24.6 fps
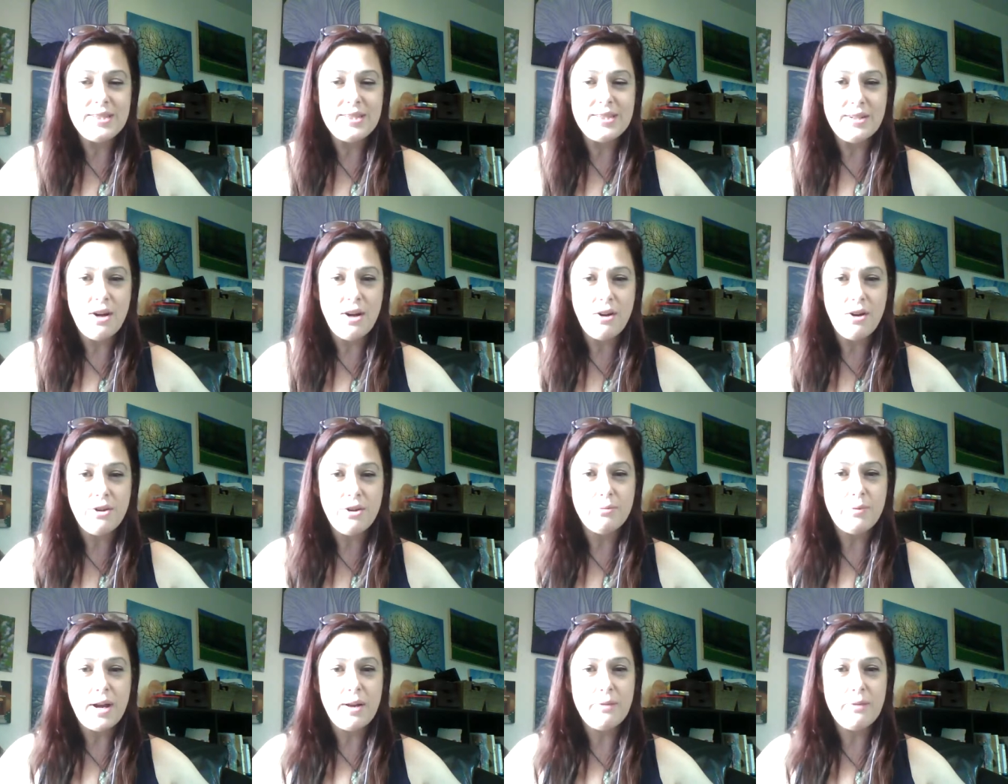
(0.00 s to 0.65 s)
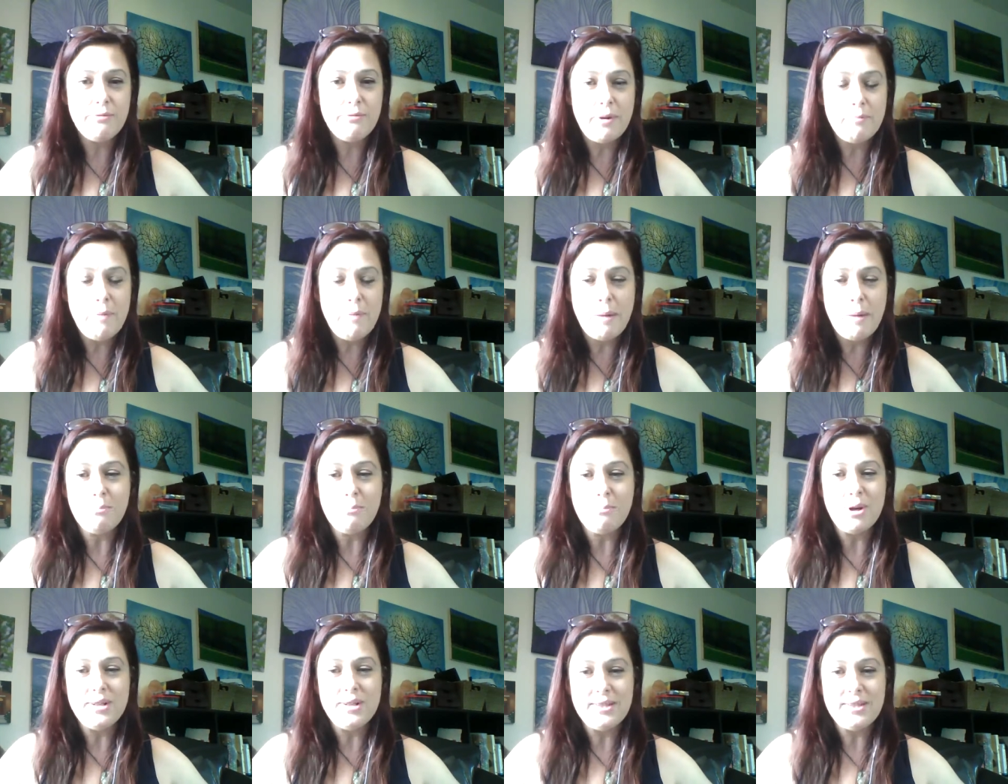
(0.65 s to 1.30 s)
and all the
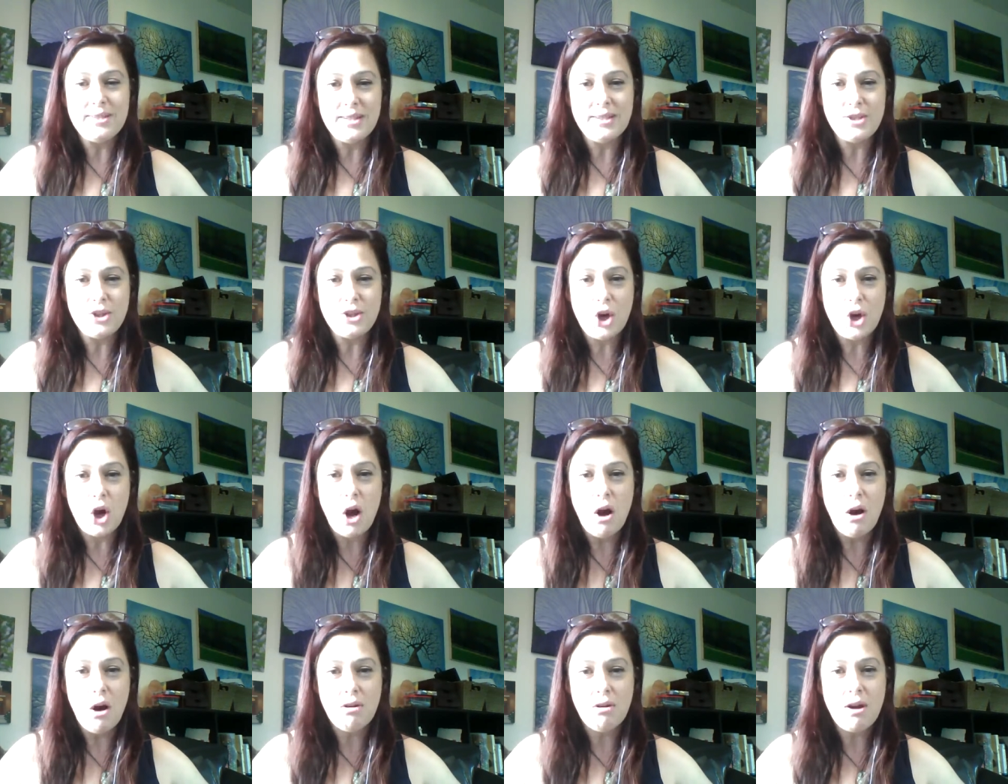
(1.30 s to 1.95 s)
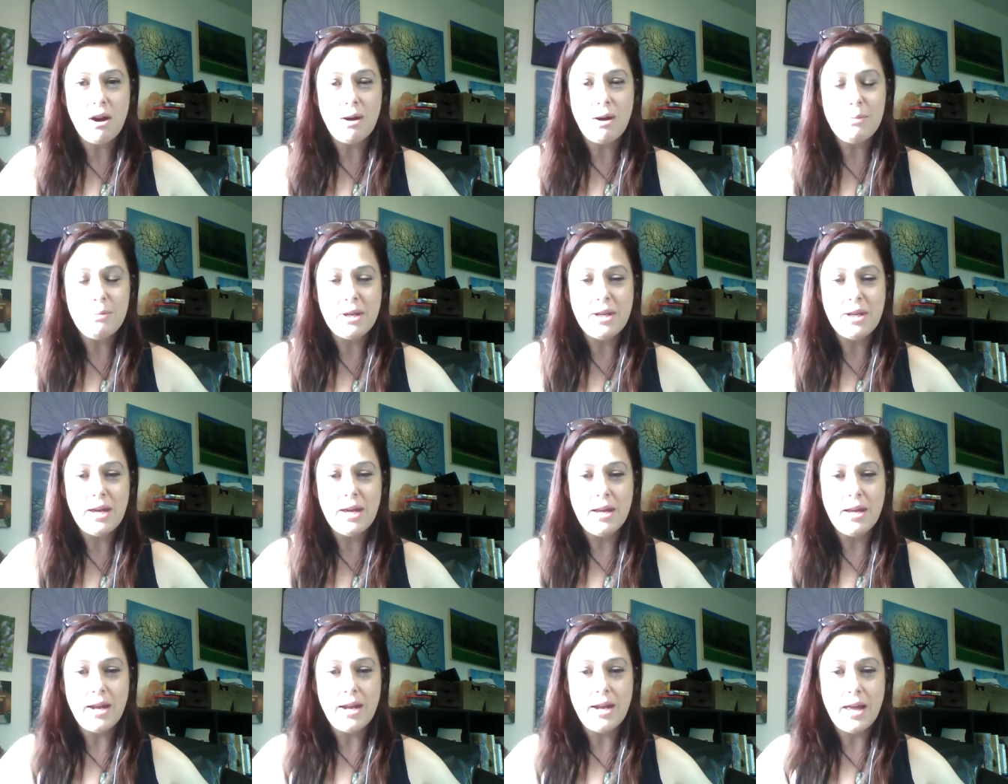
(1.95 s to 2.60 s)
remembrances are all coming
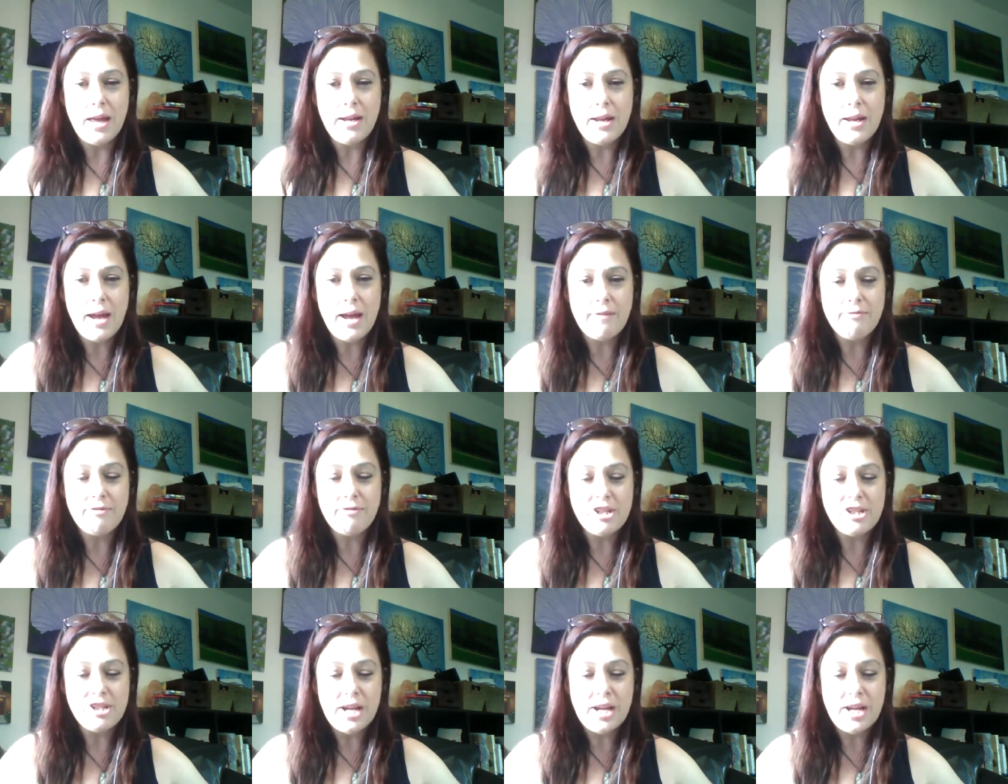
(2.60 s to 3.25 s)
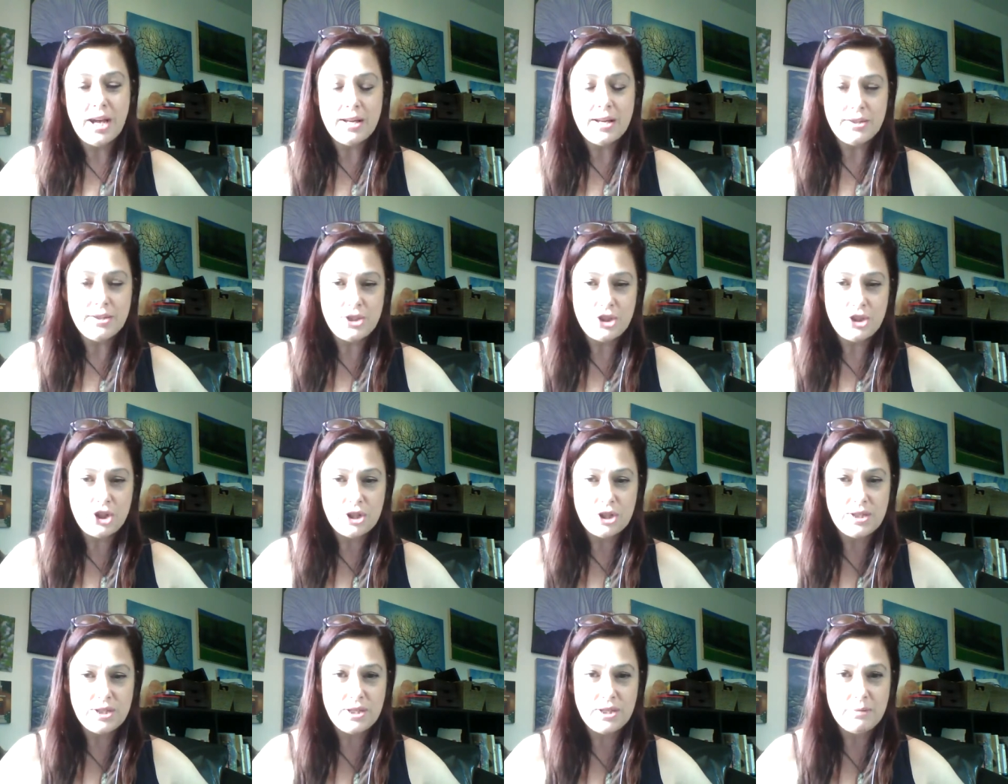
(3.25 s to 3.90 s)
in, and every day is
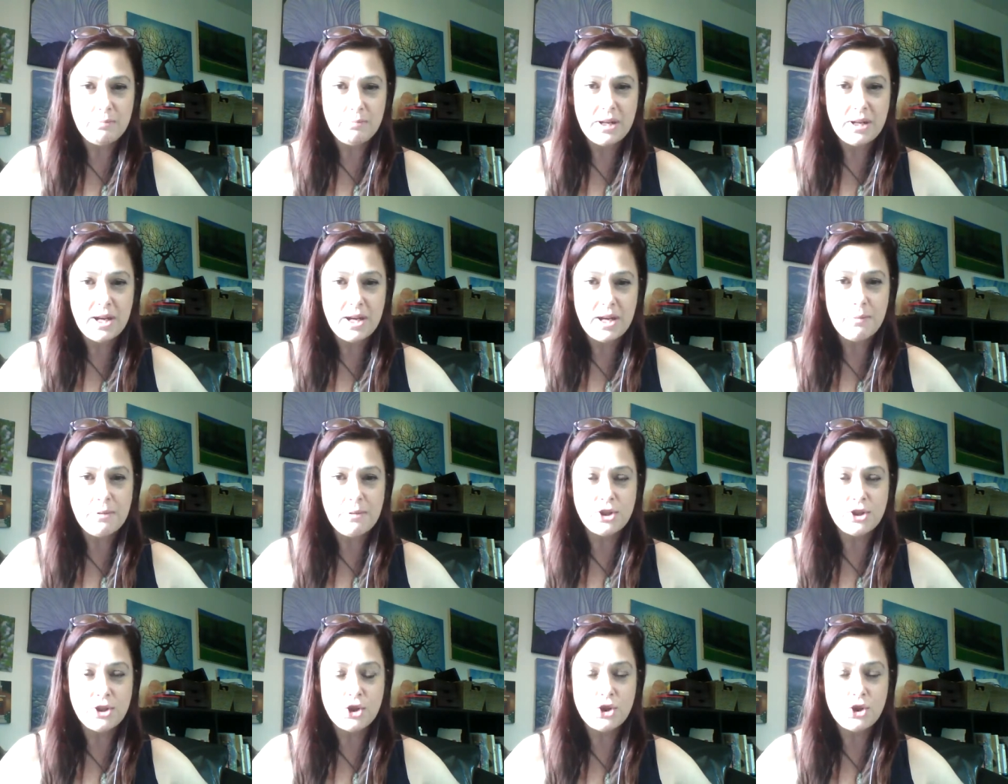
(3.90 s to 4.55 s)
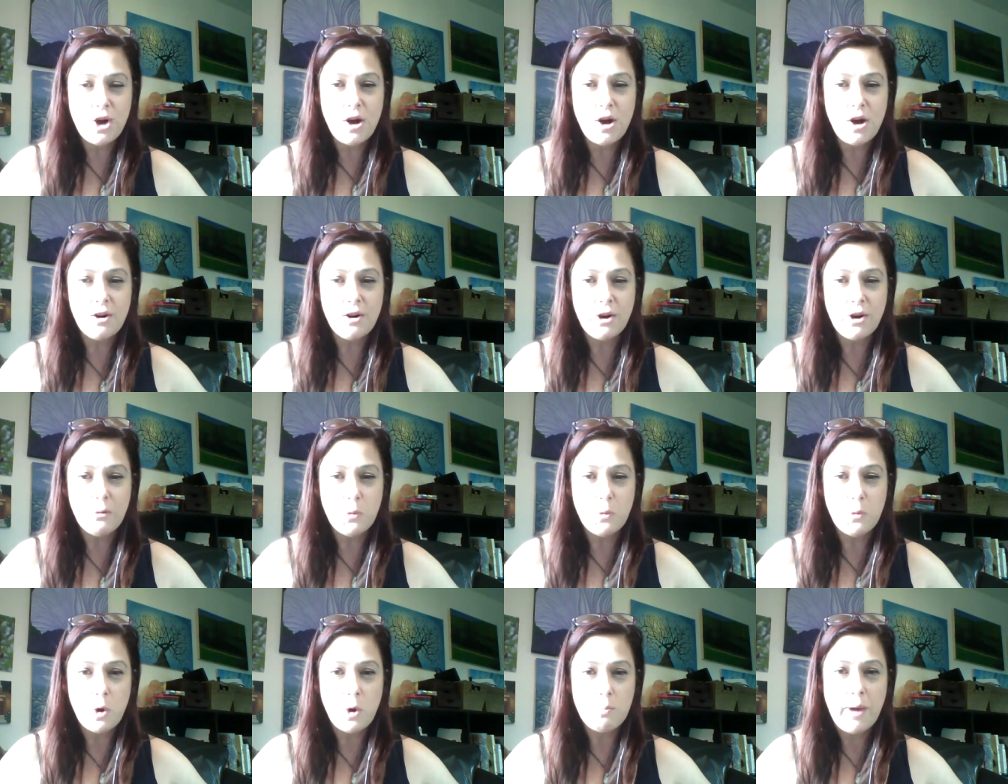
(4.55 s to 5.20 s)
just becoming stronger and
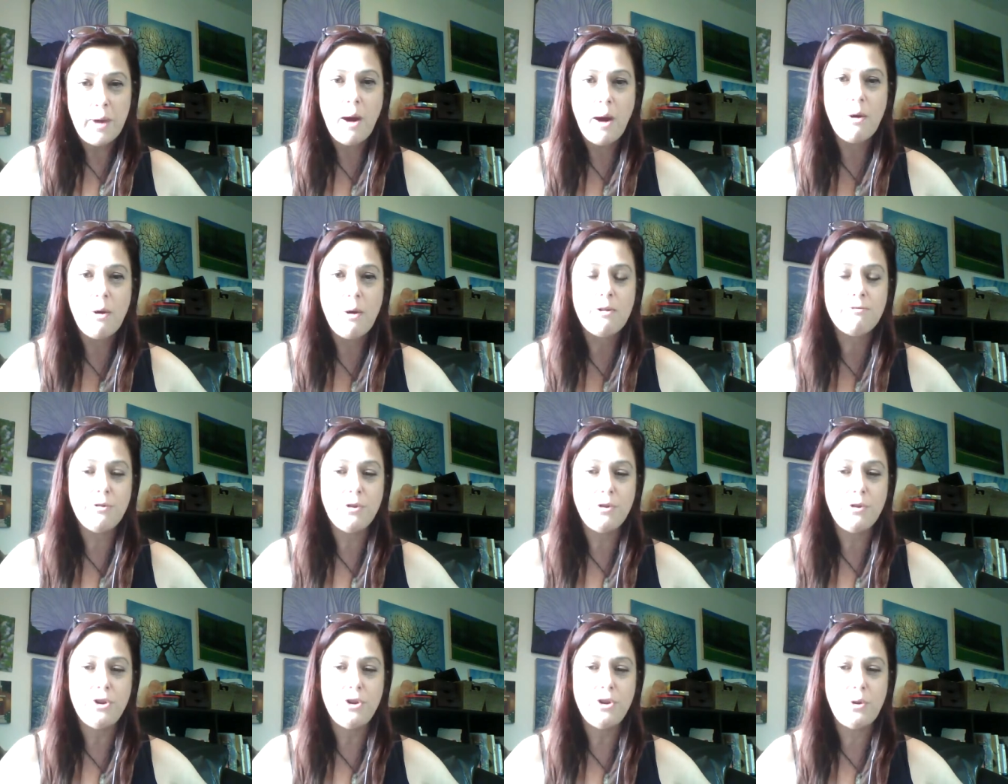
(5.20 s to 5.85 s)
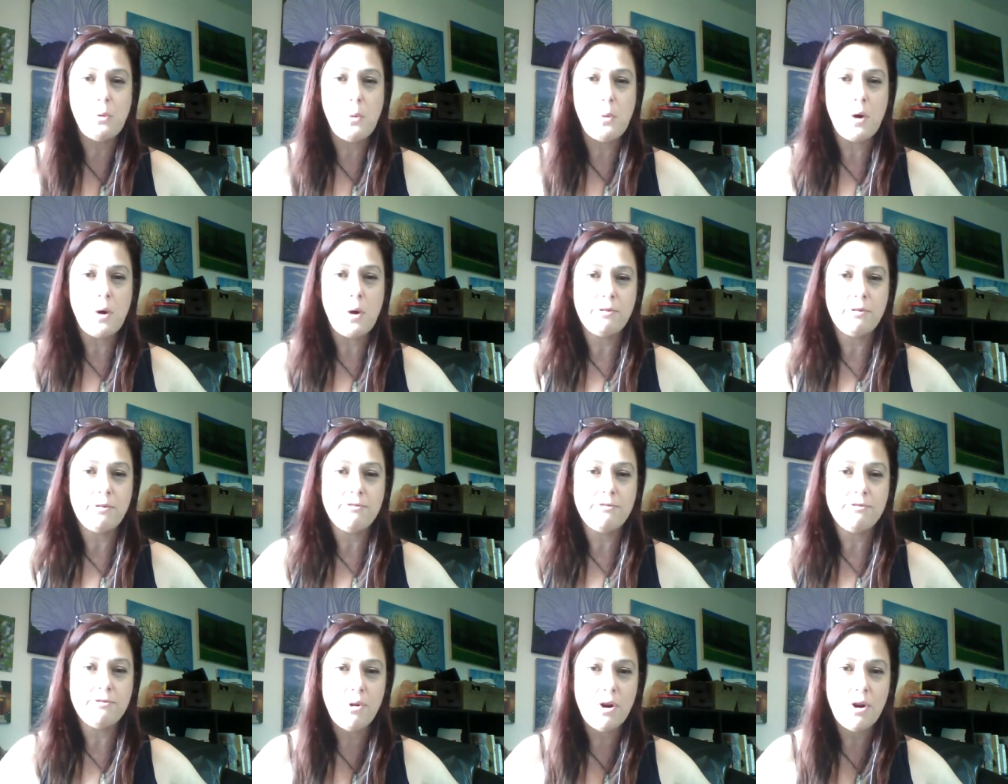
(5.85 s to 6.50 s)
more powerful than the one
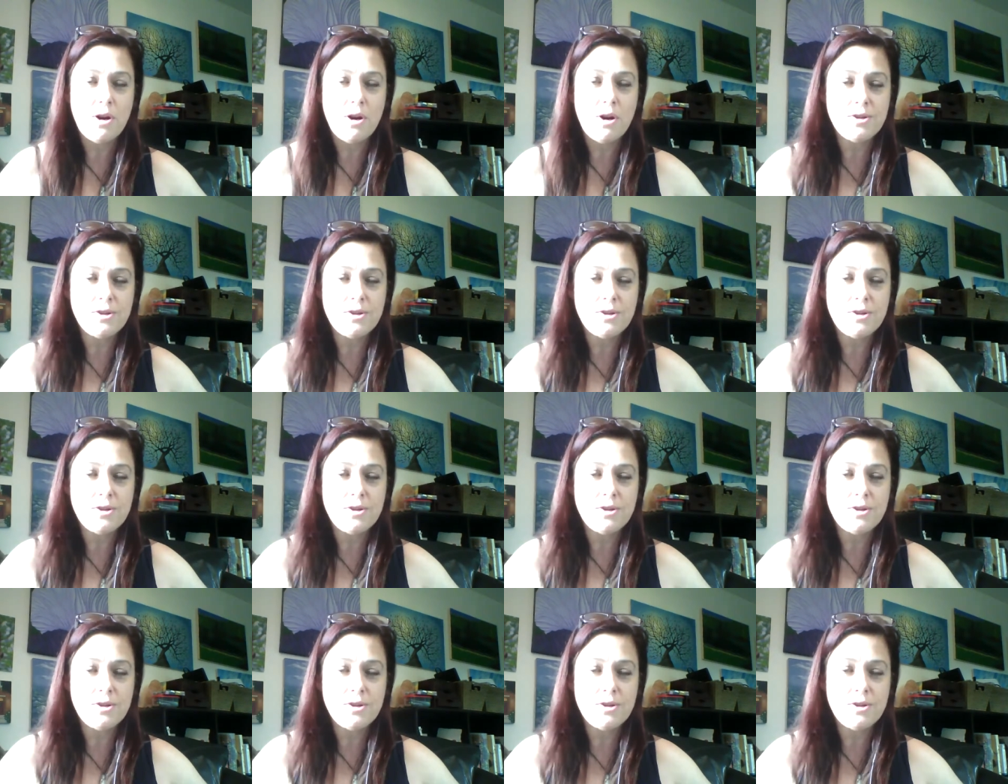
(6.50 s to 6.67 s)
before.